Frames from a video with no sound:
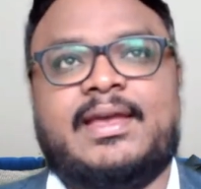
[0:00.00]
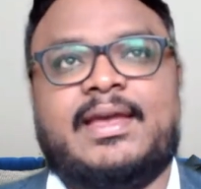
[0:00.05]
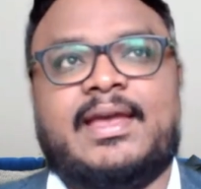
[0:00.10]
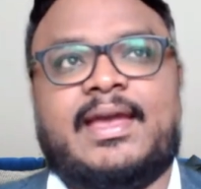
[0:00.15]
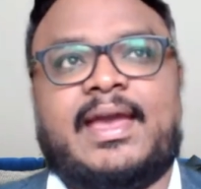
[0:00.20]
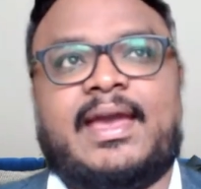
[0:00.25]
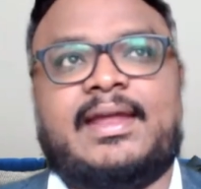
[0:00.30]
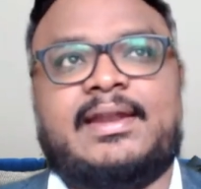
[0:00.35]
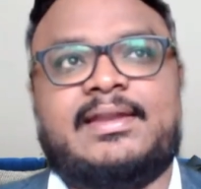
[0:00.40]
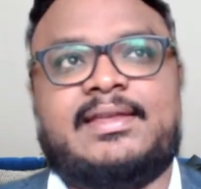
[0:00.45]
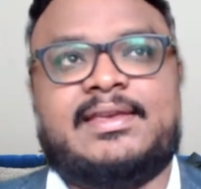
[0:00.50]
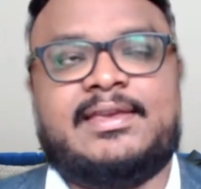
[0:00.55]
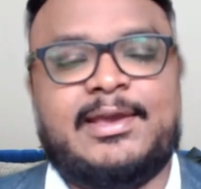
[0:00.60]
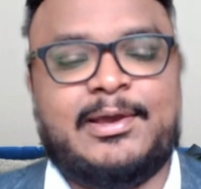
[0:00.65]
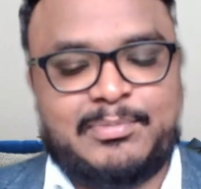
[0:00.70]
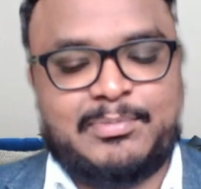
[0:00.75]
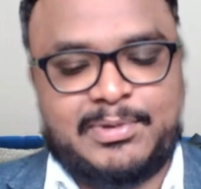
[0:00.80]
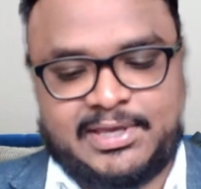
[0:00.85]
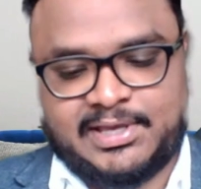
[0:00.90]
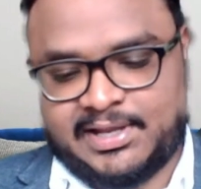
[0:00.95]
and hear
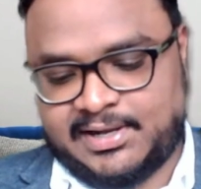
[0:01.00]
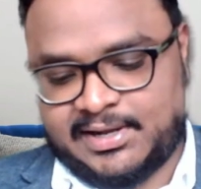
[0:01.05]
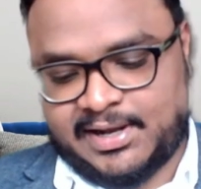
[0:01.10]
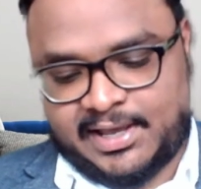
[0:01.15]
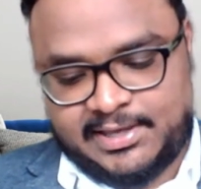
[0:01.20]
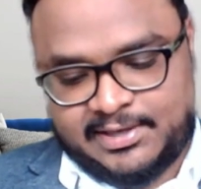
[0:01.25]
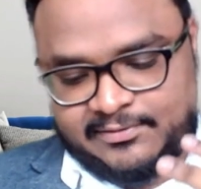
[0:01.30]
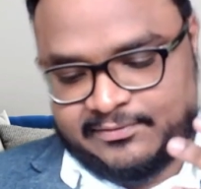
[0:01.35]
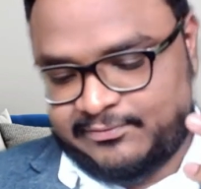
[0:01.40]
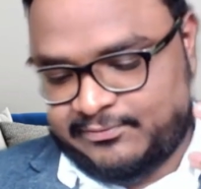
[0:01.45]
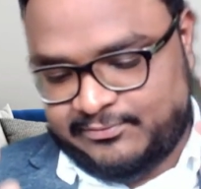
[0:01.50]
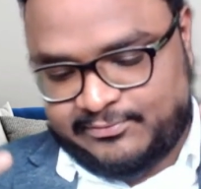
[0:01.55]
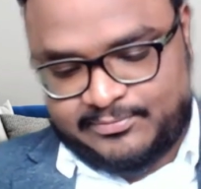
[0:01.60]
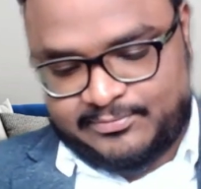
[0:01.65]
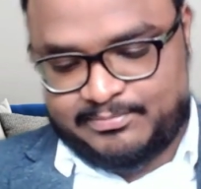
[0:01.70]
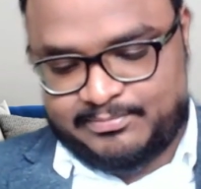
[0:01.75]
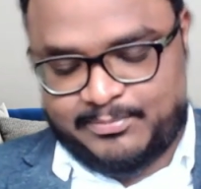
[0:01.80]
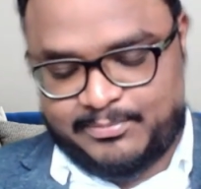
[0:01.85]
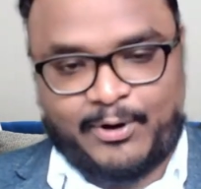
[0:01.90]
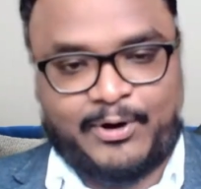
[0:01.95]
me a naive
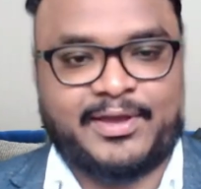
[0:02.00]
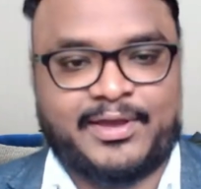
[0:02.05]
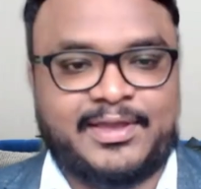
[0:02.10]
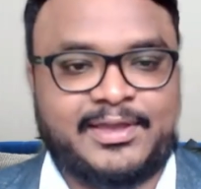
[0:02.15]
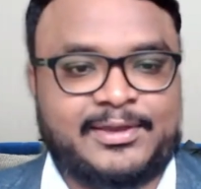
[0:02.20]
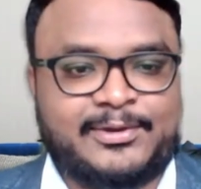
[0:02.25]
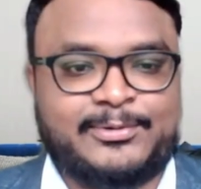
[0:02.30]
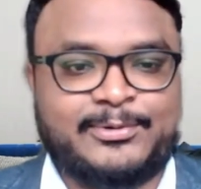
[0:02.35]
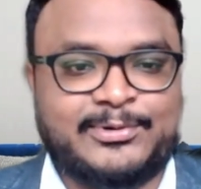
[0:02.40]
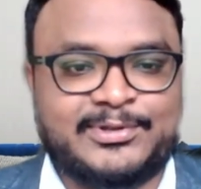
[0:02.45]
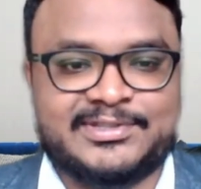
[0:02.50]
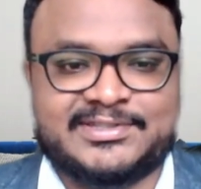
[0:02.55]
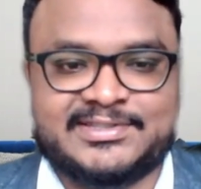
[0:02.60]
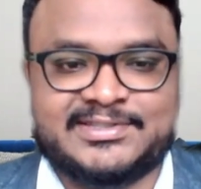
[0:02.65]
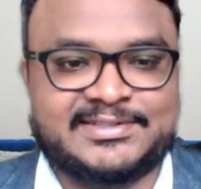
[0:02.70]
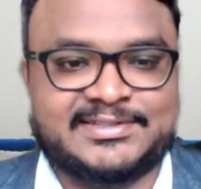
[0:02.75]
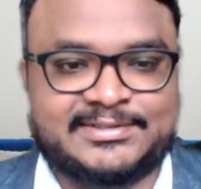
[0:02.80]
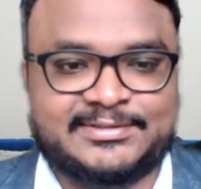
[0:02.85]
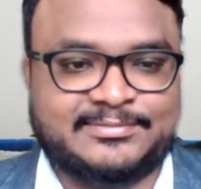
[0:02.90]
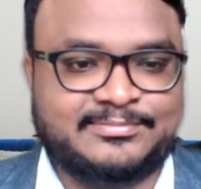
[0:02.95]
boy who is
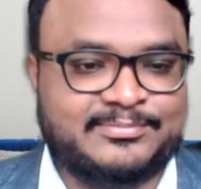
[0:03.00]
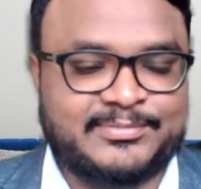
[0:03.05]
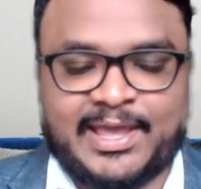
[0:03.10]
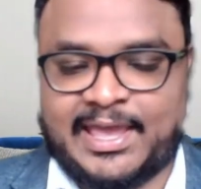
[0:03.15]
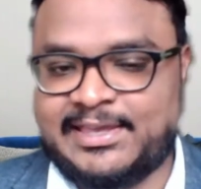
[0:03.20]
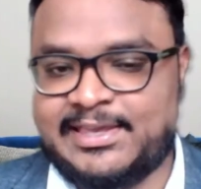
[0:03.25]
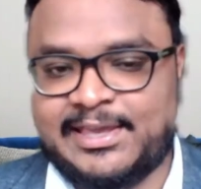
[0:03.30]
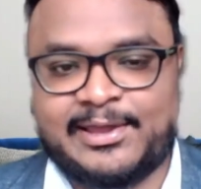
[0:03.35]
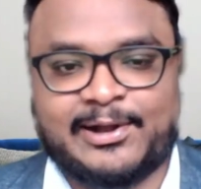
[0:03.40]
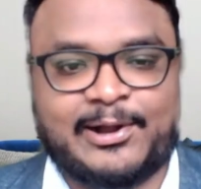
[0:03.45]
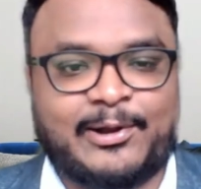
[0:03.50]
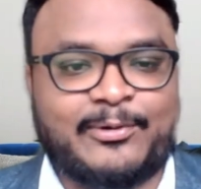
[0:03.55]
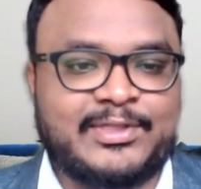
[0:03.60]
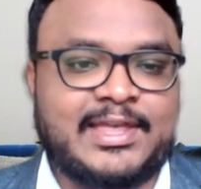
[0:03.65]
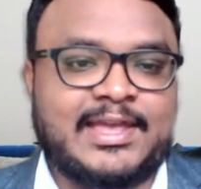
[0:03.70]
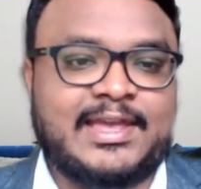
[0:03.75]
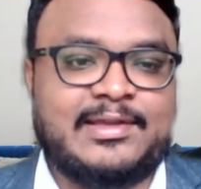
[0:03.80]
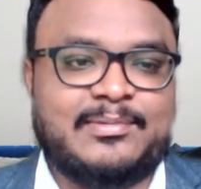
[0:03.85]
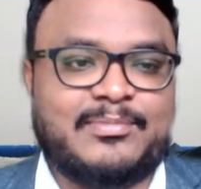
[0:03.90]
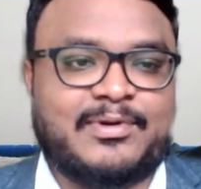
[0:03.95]
just hanging around
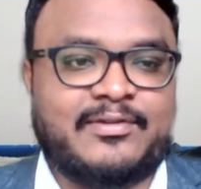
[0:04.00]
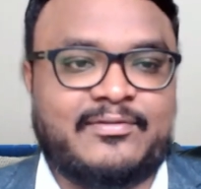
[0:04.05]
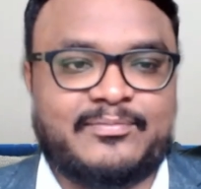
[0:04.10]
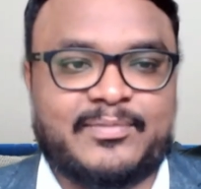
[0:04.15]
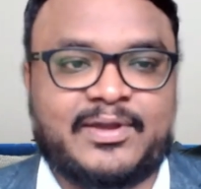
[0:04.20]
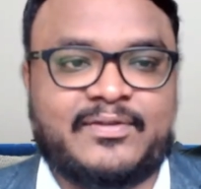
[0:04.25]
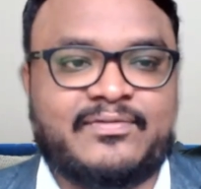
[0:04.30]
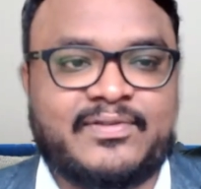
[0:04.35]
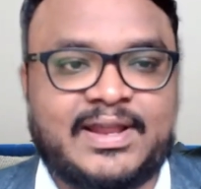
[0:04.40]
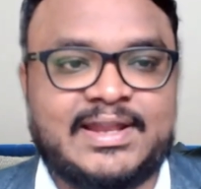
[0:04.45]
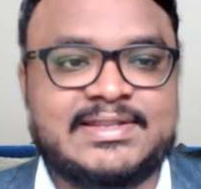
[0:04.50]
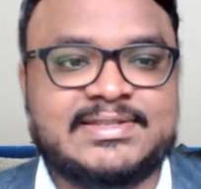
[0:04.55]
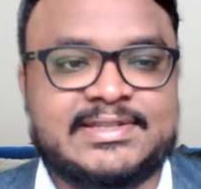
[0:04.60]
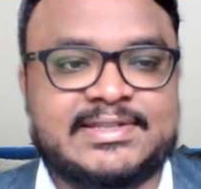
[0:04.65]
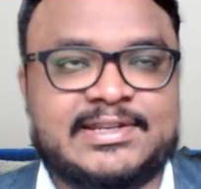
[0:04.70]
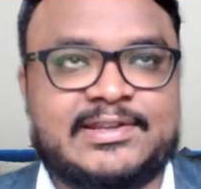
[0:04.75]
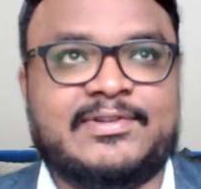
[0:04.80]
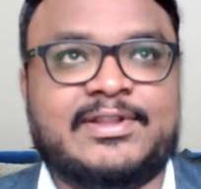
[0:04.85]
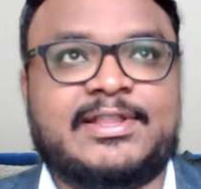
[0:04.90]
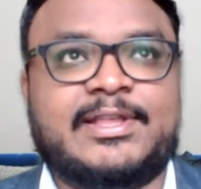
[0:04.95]
there in my, my friends
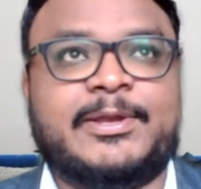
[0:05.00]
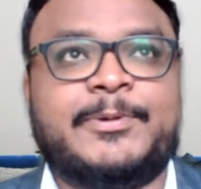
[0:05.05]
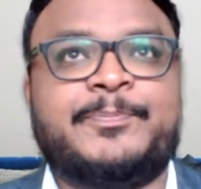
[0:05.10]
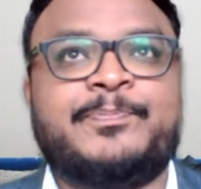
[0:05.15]
and everything